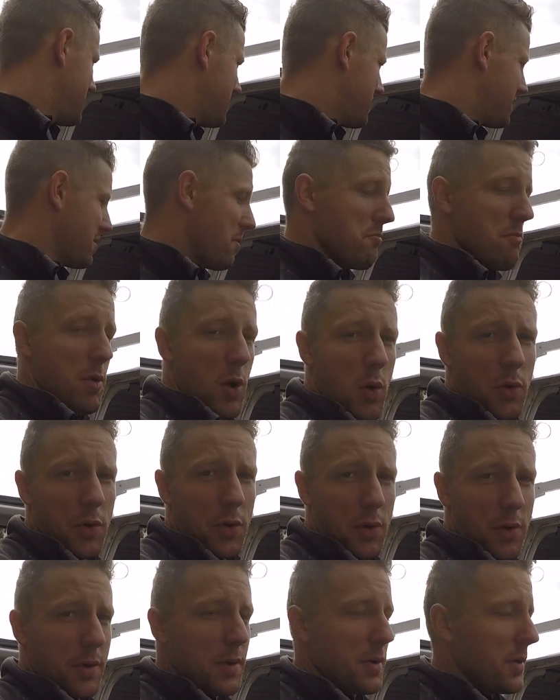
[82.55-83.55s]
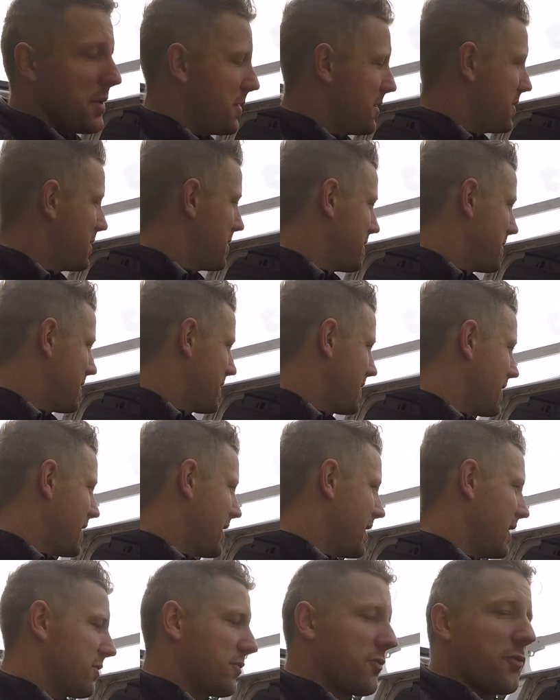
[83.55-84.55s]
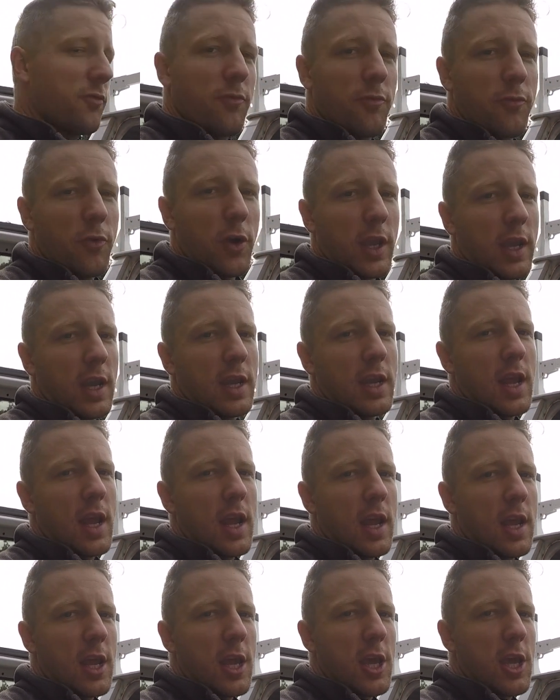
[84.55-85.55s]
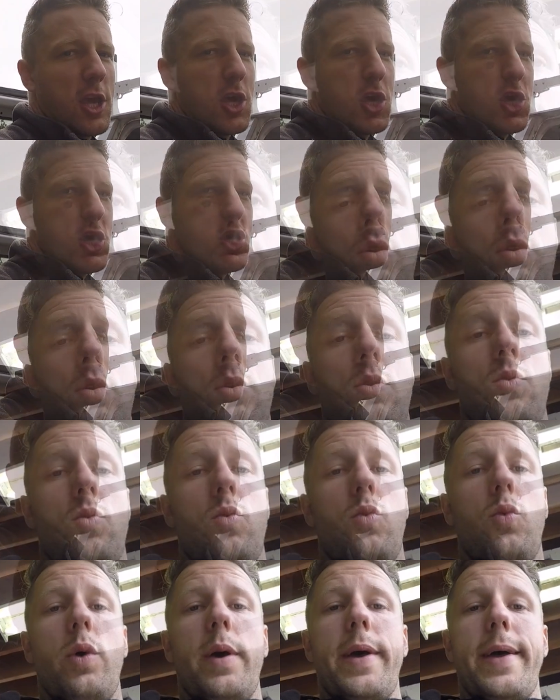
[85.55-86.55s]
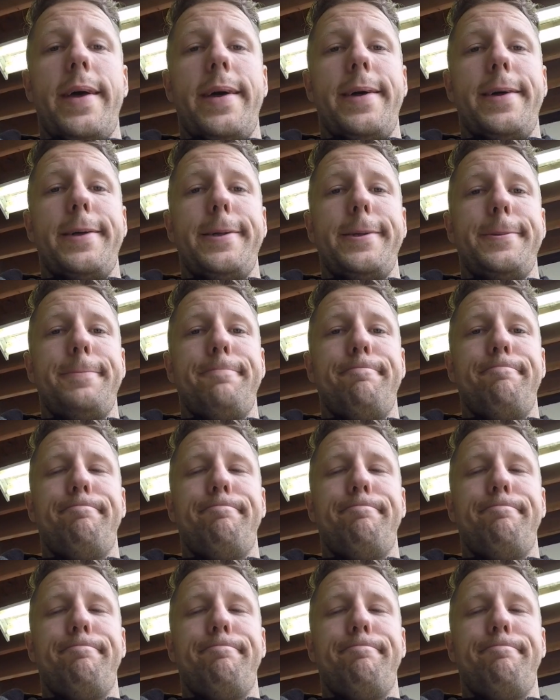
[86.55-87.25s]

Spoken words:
It's a motor. It's freaking huge. Well,